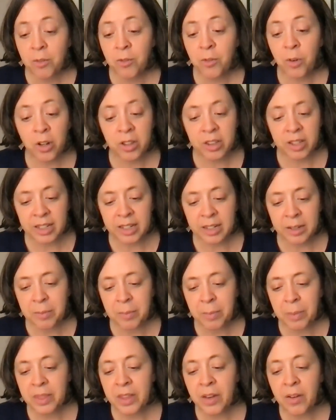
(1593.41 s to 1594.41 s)
Fourthly,
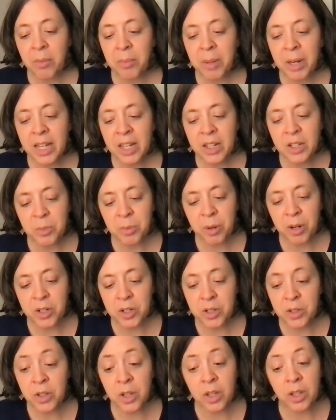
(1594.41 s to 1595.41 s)
there are many
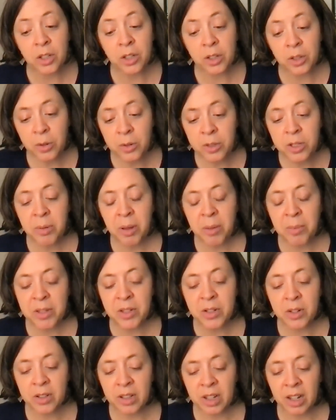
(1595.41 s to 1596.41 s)
expressions used by
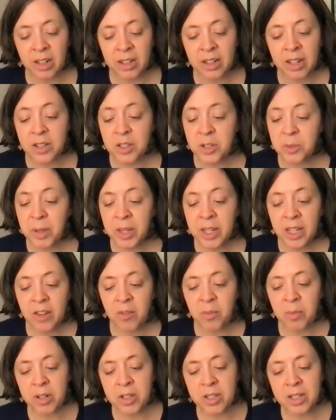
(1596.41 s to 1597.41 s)
Mr. Locke in speaking
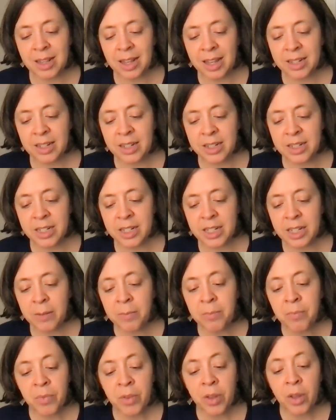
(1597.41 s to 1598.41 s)
of personal
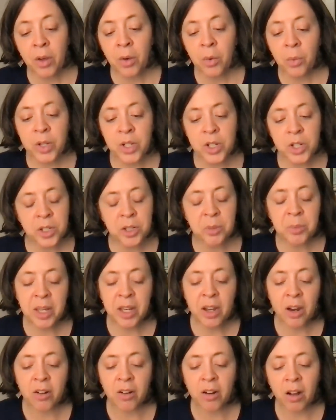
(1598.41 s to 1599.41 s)
identity, which to
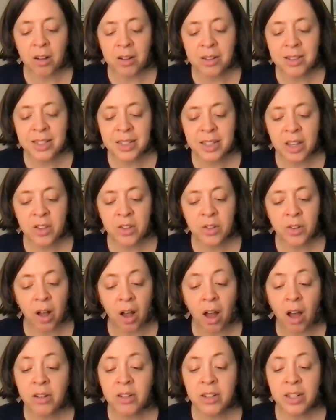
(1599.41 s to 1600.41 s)
me are altogether
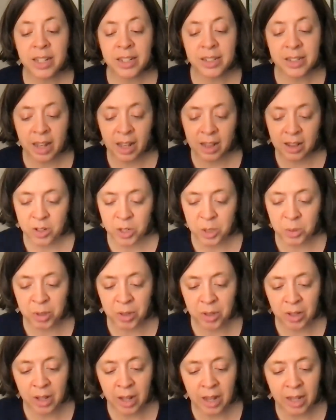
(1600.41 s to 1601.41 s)

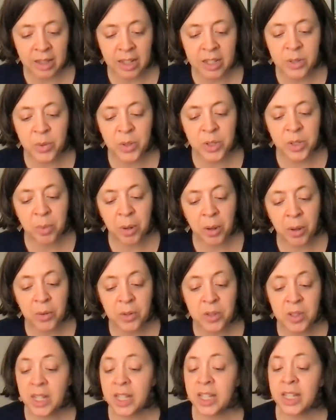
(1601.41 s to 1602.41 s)
unintelligible unless we
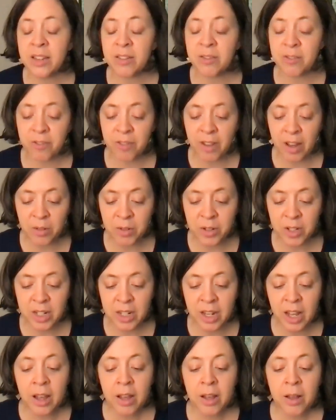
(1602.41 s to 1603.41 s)
suppose that he
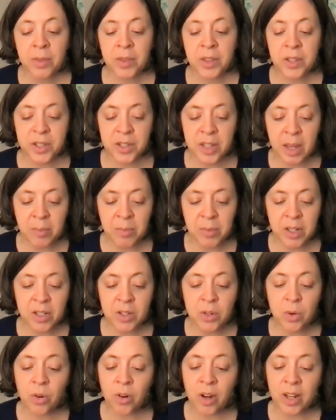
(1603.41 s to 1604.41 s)
confounded the
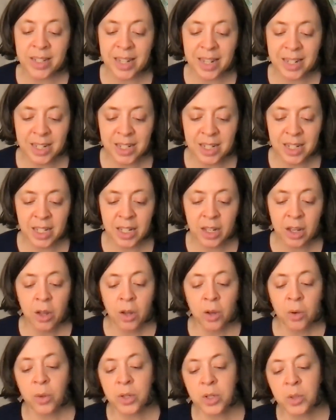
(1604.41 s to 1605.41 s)
sameness or identity
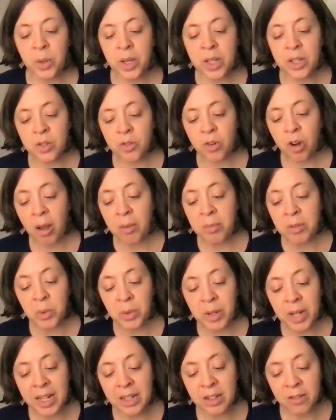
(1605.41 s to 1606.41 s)
which we ascribe to
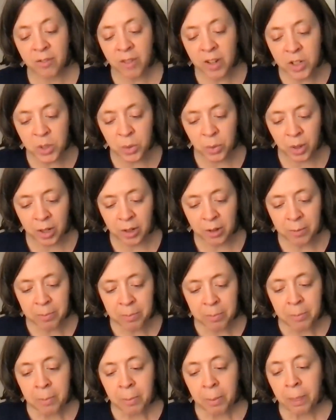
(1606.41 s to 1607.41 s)
an individual
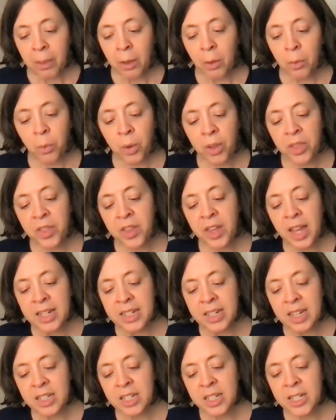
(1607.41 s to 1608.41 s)
with the
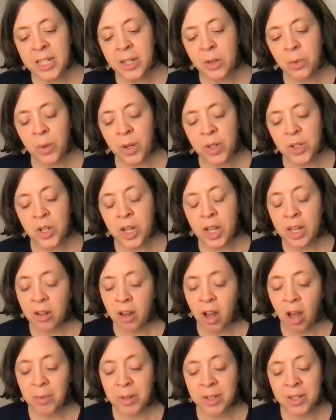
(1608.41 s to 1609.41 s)
identity which in
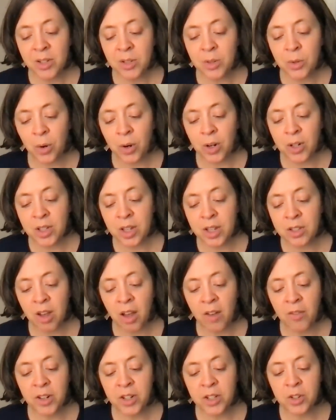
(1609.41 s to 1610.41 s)
common discourse is
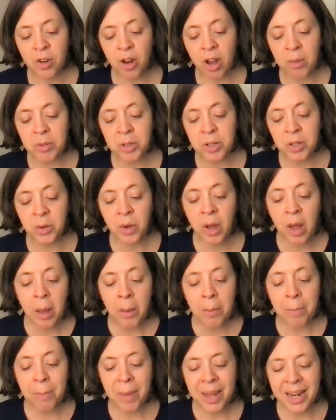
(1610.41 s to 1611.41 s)
often ascribed to
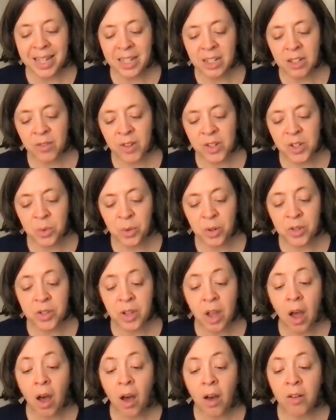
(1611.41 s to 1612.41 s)
many individuals
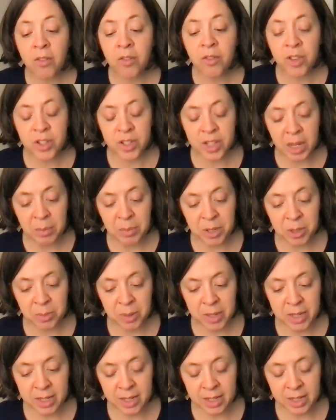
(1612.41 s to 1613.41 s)
of the same
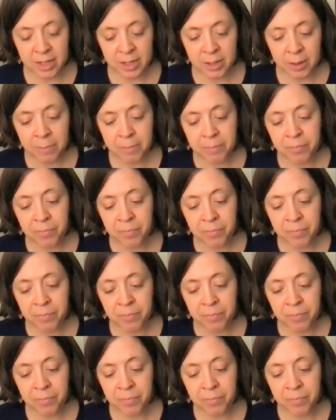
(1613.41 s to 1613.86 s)
species.